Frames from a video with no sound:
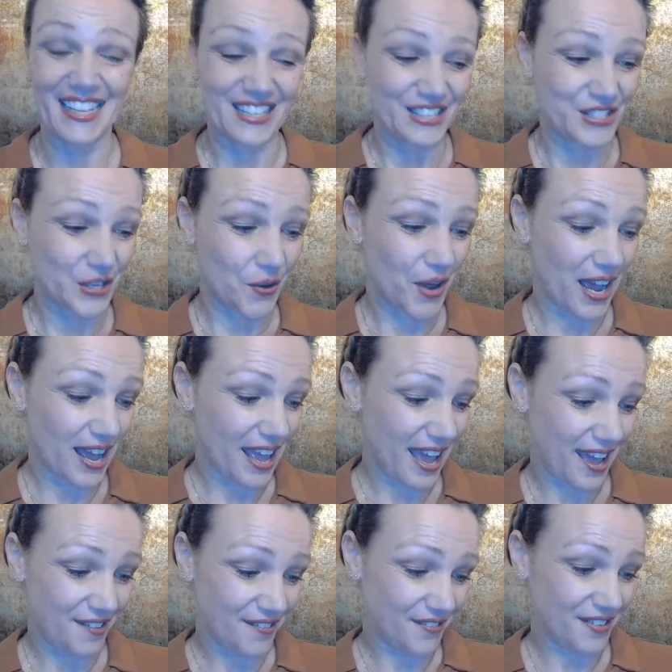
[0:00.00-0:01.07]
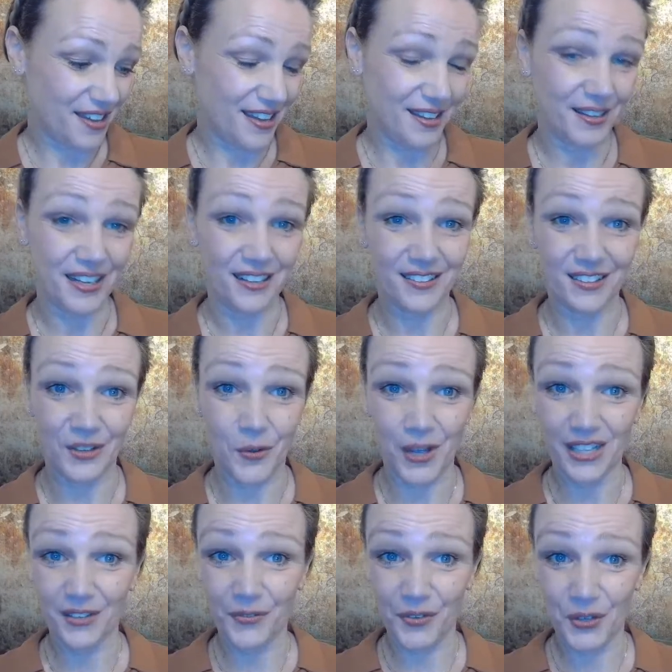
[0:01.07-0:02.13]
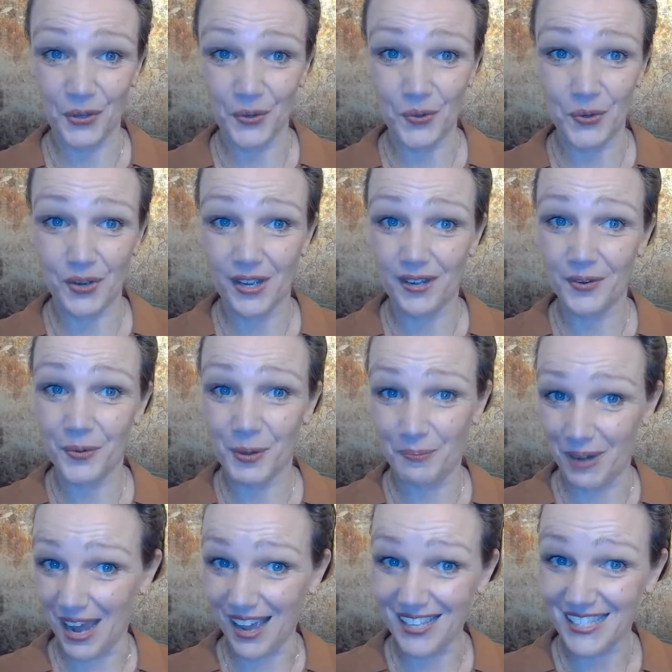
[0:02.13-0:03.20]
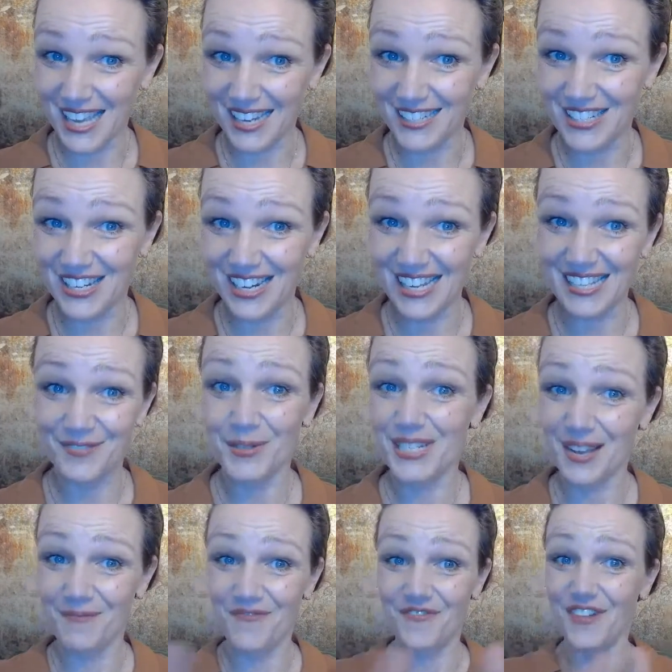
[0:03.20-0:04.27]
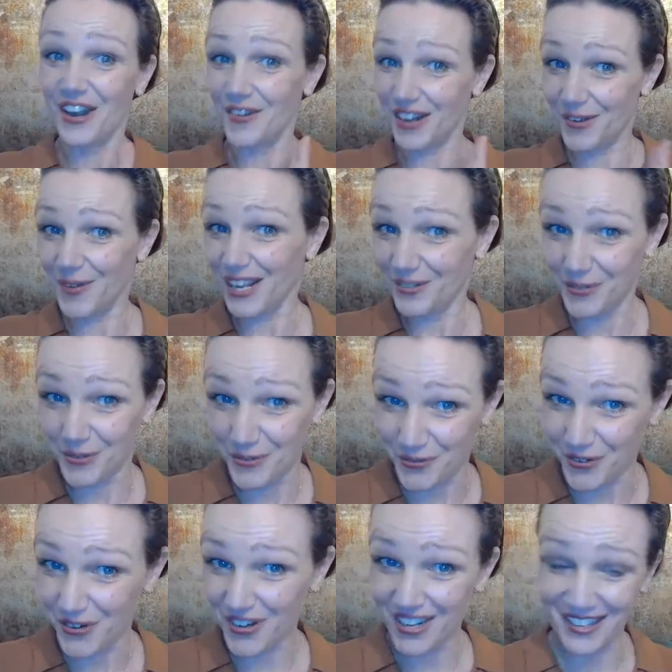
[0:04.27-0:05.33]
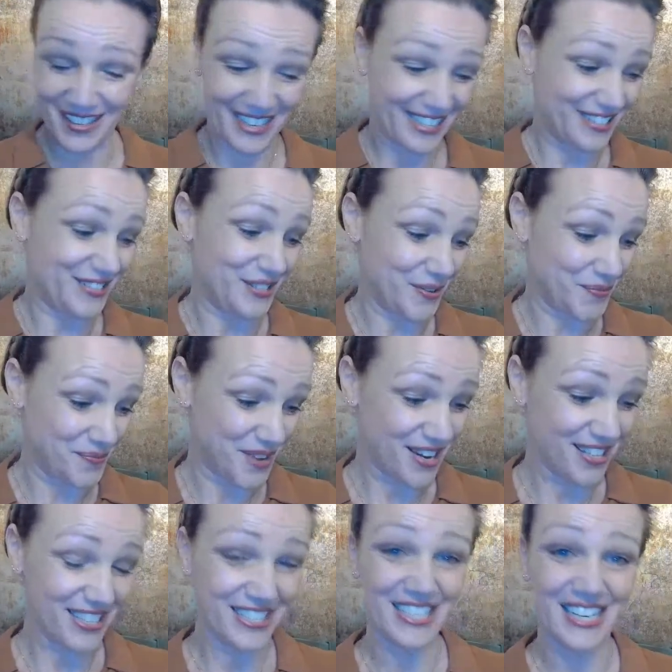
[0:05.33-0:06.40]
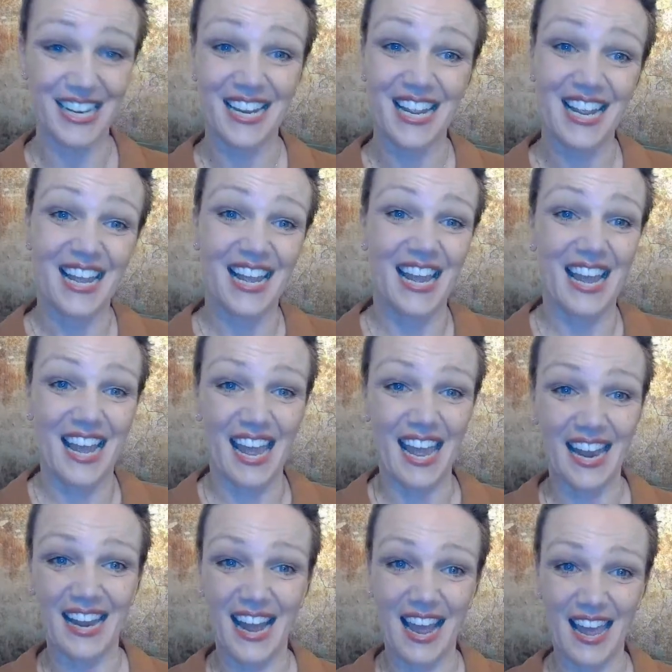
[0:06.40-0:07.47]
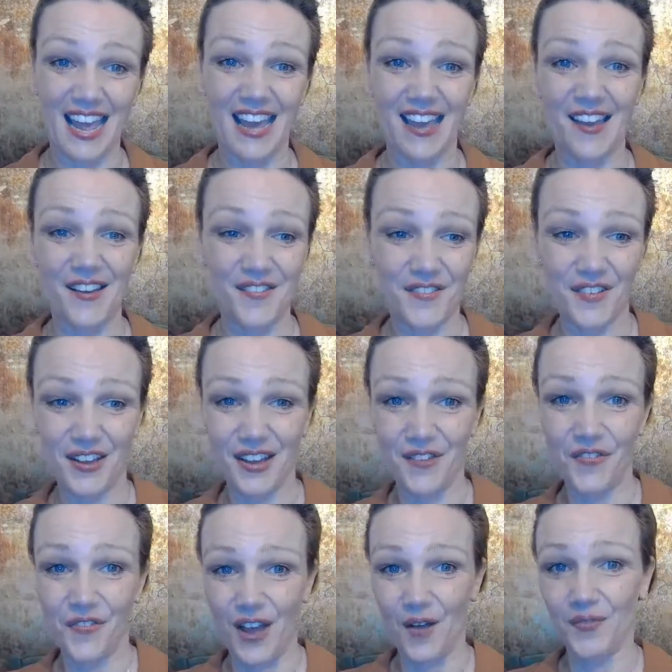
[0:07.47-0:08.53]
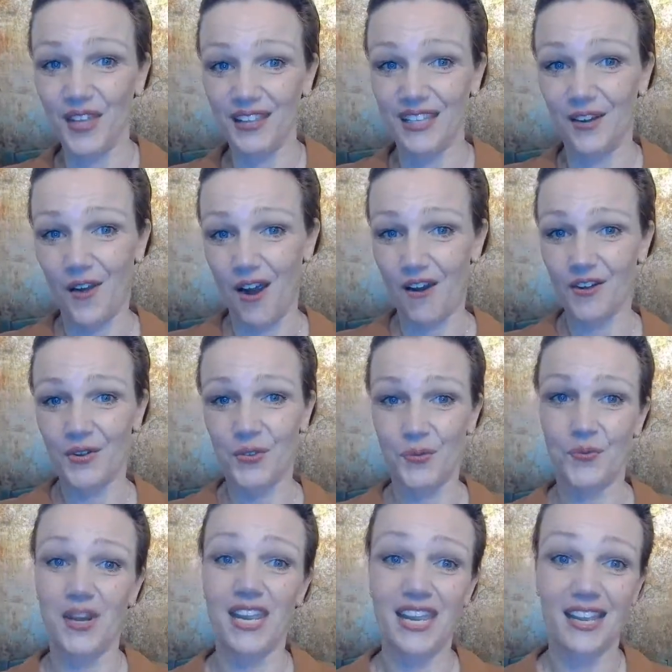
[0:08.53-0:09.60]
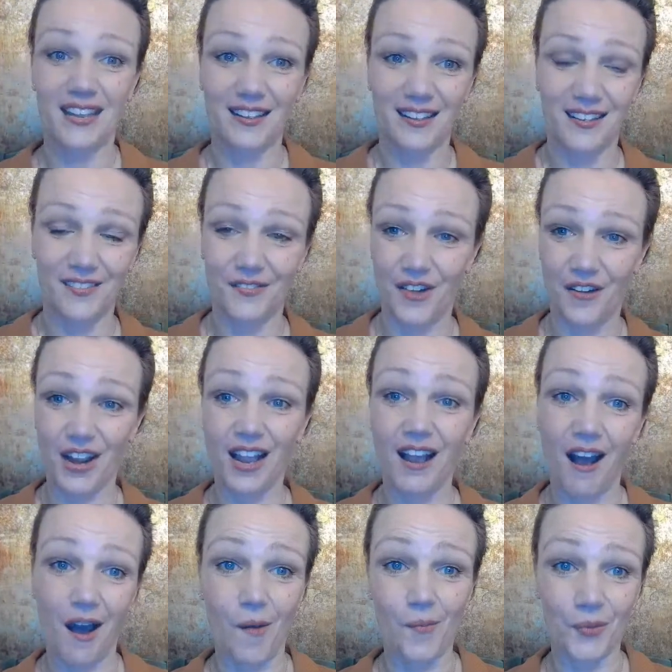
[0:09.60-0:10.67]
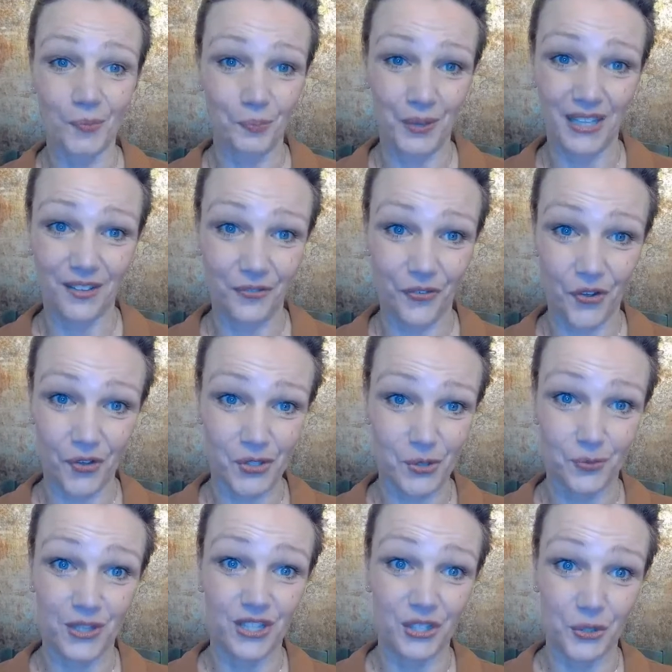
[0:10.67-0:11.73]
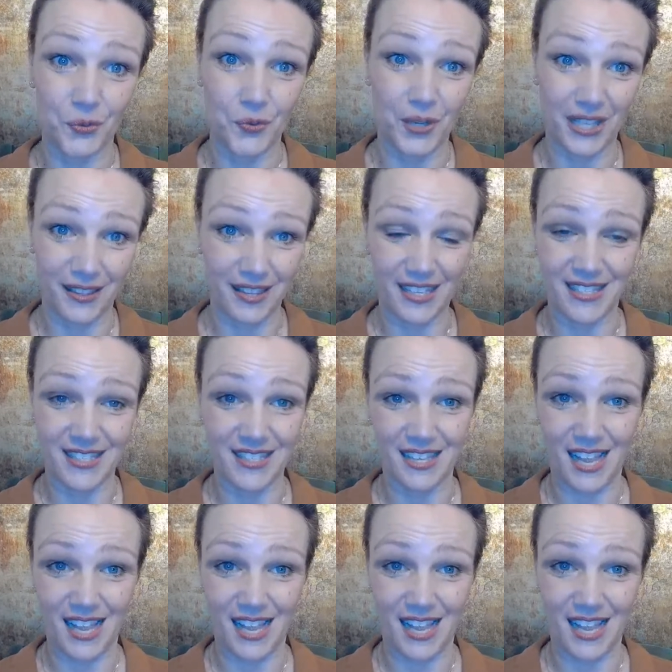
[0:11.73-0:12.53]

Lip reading: So I have gotten quite a few replies actually, which I'm very grateful for. Thank you so much. And I have found that there are 3 very common pitfalls when doing this.